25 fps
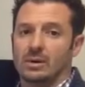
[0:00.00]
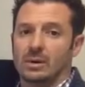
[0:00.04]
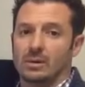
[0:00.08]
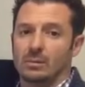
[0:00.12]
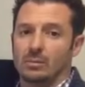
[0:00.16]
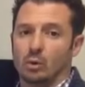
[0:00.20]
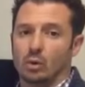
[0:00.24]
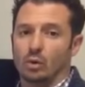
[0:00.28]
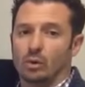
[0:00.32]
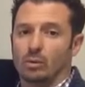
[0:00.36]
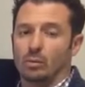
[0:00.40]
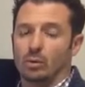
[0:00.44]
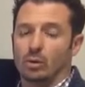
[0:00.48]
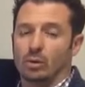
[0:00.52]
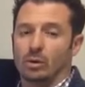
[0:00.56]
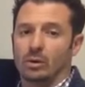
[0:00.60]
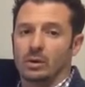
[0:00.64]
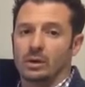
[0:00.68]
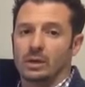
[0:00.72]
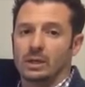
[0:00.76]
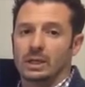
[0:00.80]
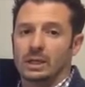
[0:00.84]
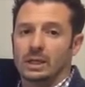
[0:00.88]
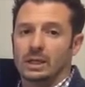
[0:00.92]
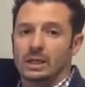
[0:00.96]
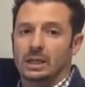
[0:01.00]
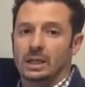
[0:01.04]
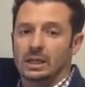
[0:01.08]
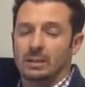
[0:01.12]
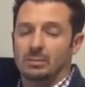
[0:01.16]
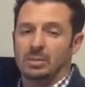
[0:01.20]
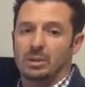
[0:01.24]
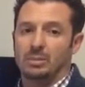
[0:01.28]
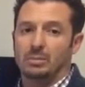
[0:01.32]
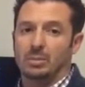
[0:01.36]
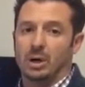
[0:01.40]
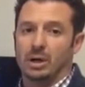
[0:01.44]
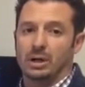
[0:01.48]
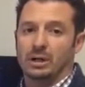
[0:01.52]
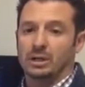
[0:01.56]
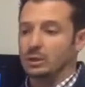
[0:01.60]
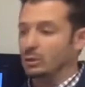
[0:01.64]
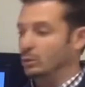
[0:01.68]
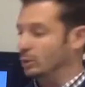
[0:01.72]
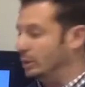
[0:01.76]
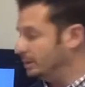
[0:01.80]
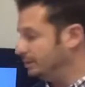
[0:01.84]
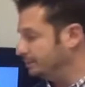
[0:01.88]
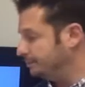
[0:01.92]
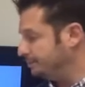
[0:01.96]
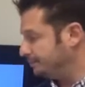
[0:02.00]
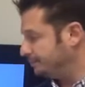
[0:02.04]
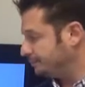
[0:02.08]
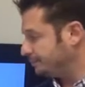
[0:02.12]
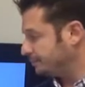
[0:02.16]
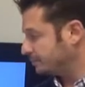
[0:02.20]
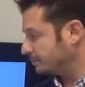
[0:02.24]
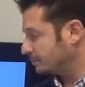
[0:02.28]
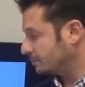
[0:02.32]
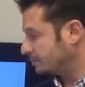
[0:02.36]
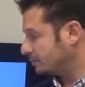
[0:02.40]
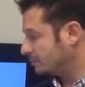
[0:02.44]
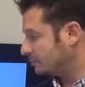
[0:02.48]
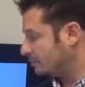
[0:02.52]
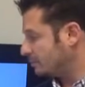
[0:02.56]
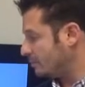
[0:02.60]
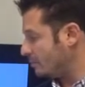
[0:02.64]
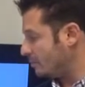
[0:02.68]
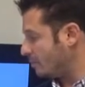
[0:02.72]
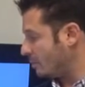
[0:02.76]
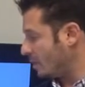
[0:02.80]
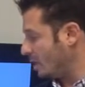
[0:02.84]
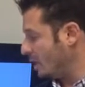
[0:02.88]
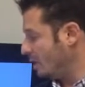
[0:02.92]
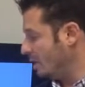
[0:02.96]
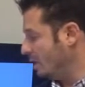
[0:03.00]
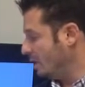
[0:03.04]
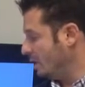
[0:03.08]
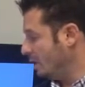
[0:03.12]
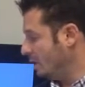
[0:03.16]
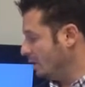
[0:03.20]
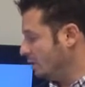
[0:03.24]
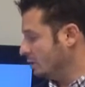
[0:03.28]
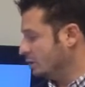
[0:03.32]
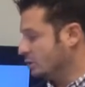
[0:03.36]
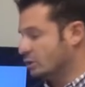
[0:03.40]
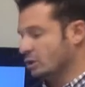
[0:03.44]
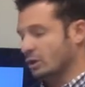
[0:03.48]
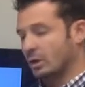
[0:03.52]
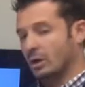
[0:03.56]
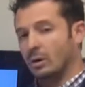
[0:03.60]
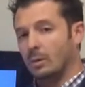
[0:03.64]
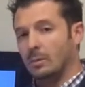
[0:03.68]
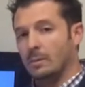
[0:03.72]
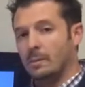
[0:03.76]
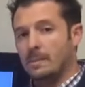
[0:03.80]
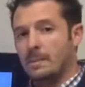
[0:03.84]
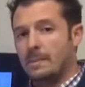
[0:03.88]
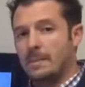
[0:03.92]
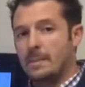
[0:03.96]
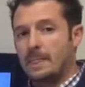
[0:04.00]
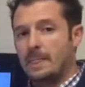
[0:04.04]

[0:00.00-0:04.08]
more and more and be bought into it. So